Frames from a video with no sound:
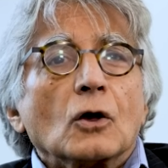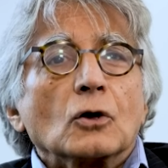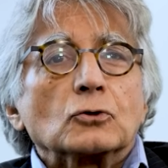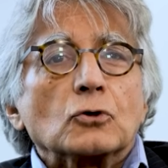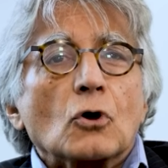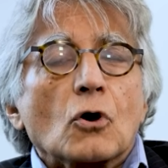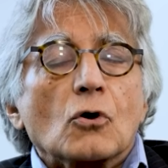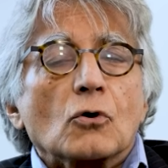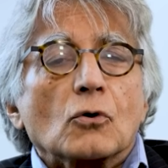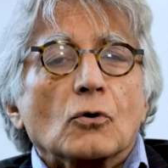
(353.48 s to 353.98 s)

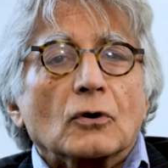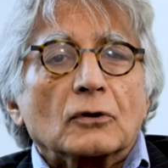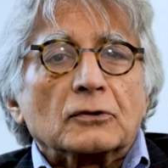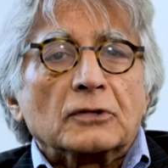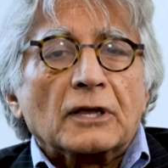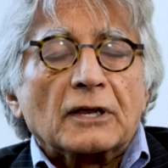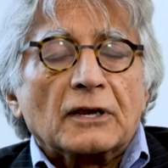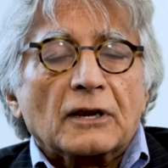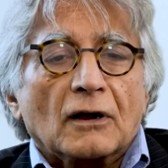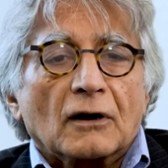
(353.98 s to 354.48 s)
So
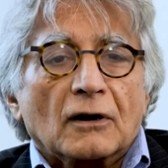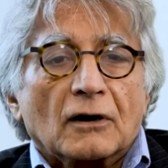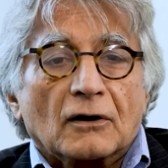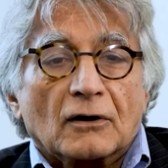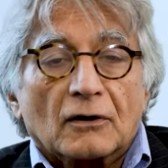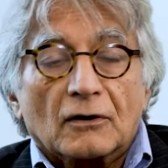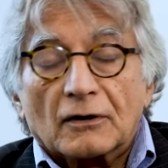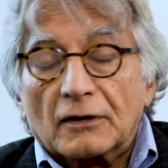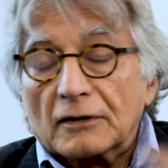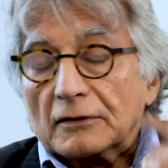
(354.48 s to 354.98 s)
the
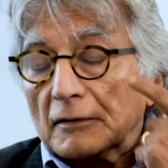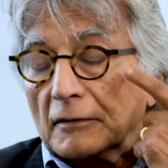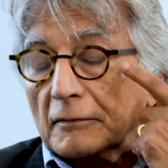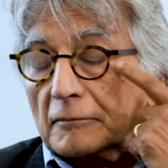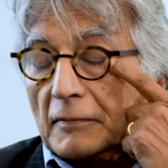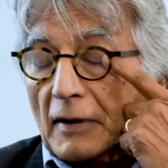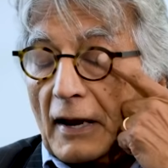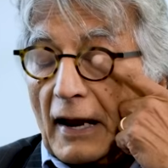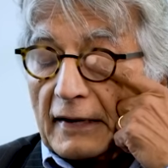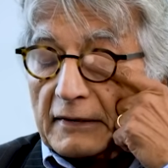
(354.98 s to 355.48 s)
uh,
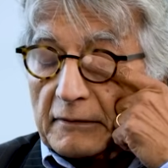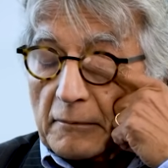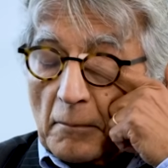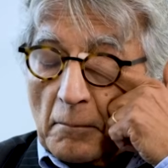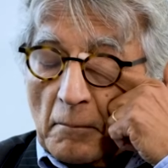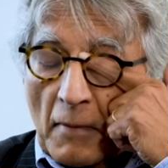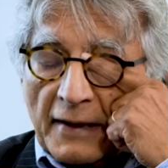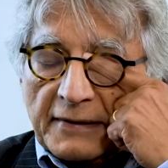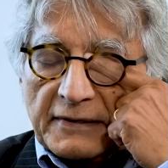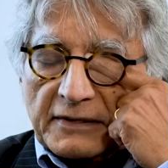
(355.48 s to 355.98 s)
at
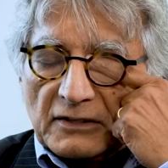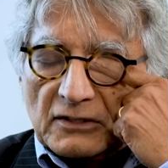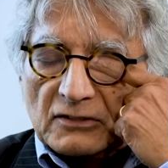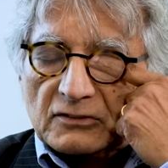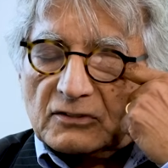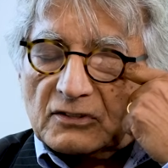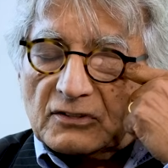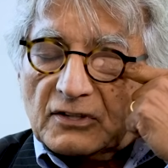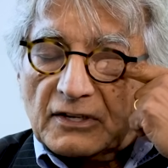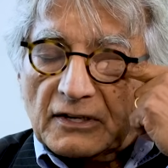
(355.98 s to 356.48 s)

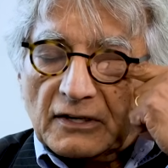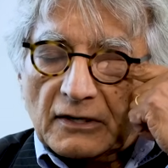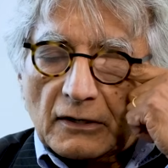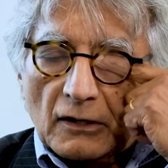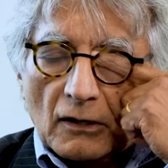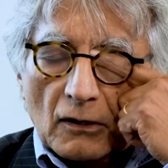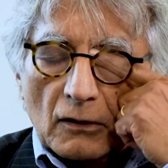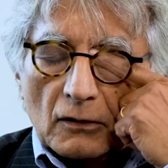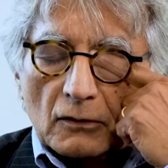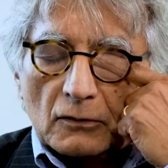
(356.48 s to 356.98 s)
Mendus,
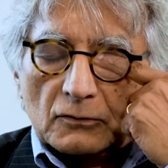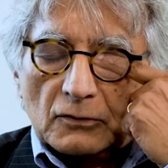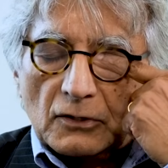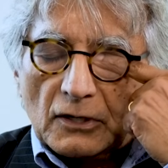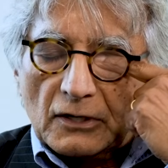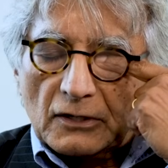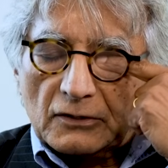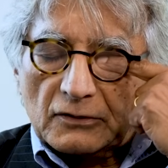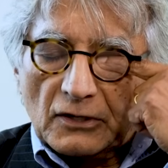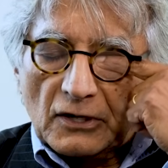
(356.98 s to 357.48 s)
the, uh,
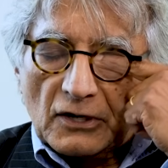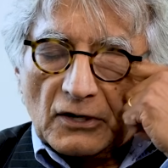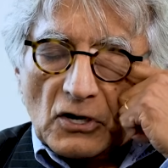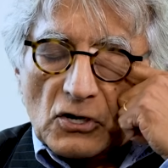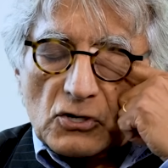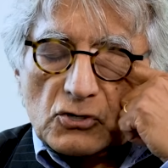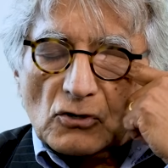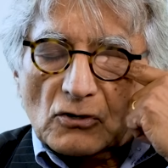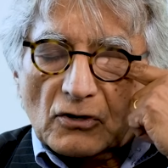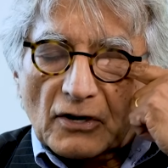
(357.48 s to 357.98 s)
the the
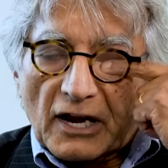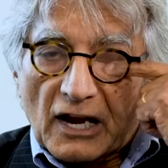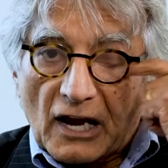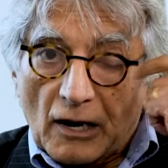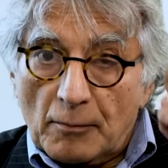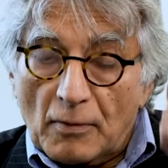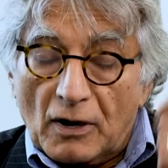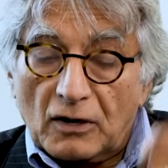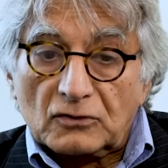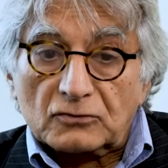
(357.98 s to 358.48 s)
initial
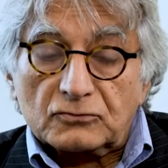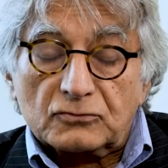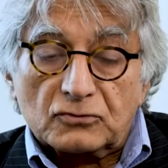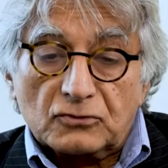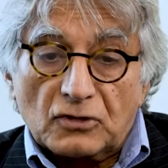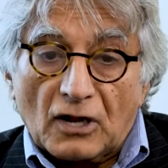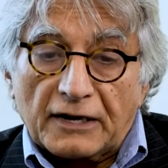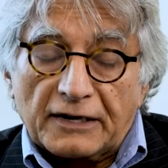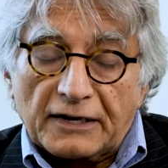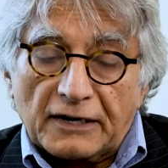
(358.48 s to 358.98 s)
AML
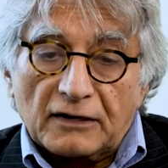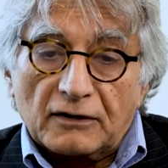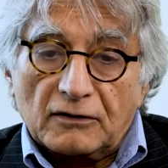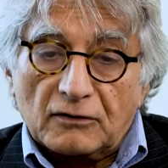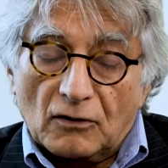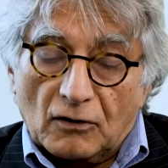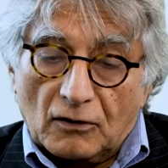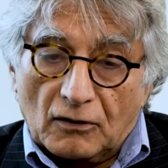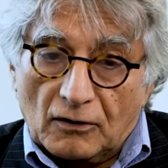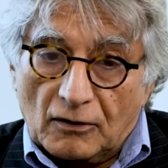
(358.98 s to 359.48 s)
study,
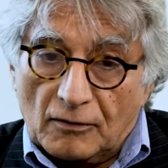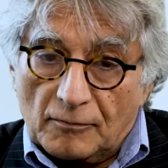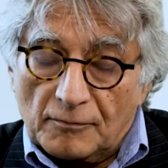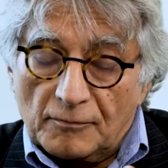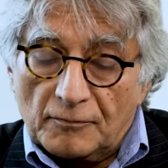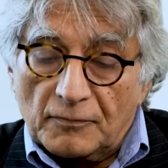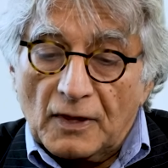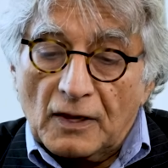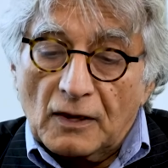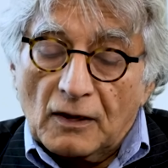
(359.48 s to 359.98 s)

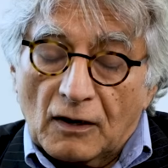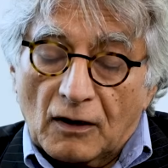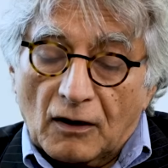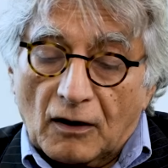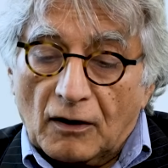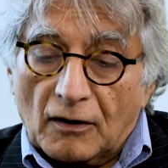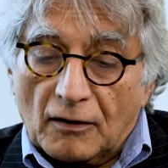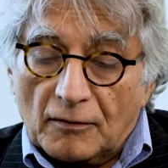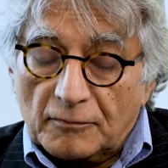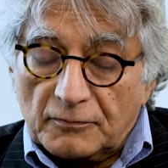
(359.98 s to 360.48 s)
um,
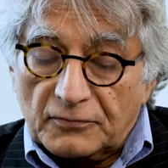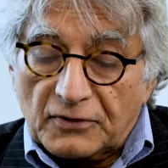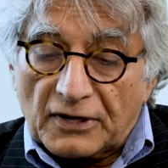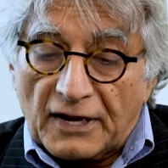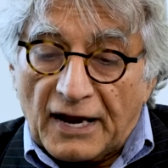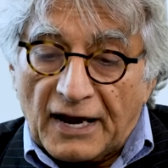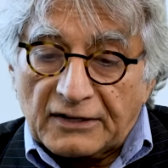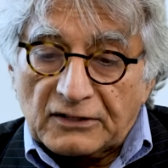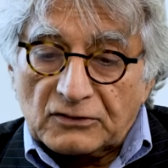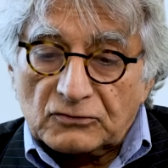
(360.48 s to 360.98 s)
uh, the
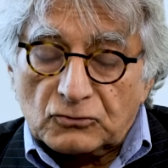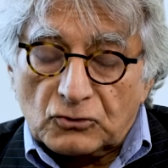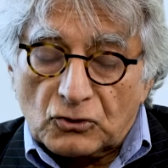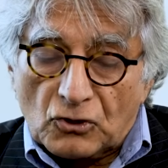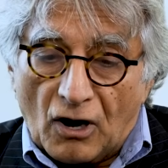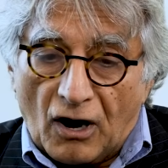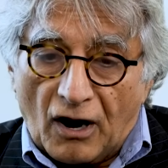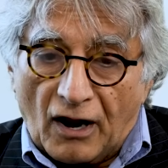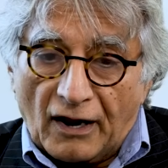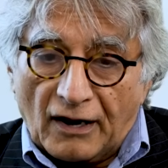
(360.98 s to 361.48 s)
Cadence
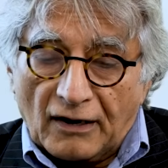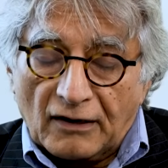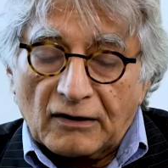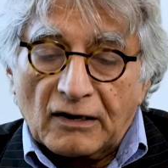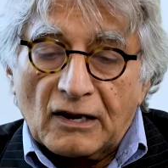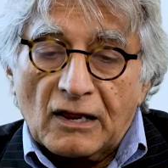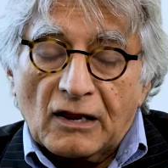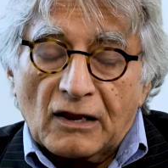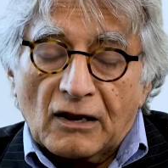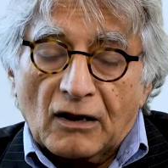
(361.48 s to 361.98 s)

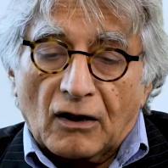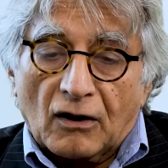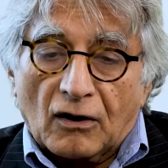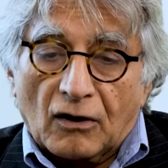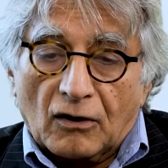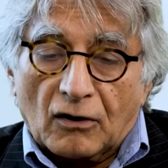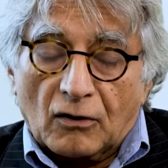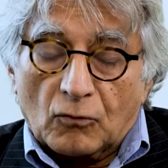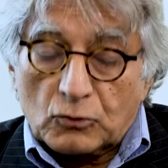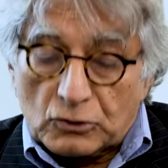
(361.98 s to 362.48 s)
trial,
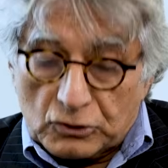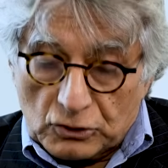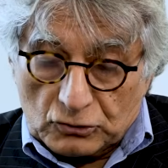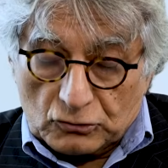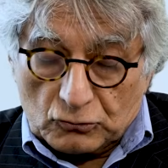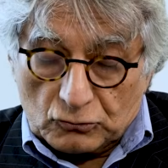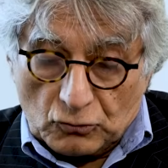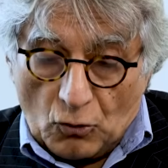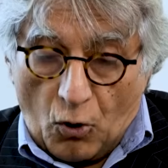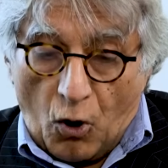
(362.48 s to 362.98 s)
uh, which
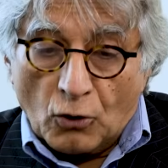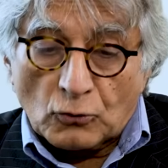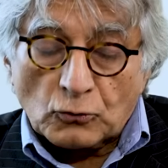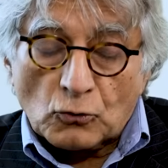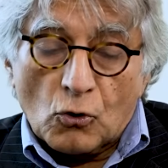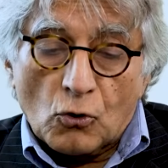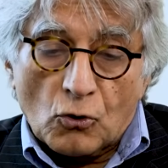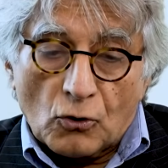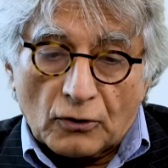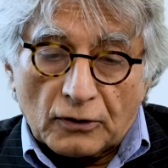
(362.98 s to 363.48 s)
is
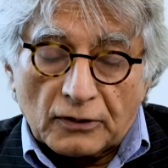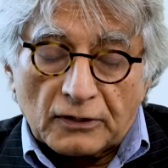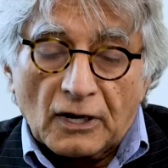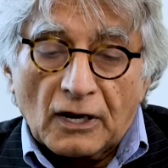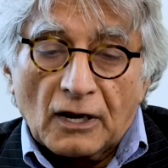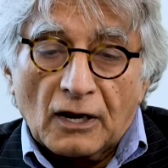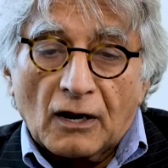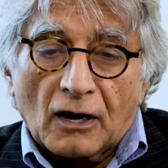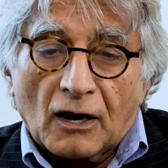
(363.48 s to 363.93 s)
ongoing,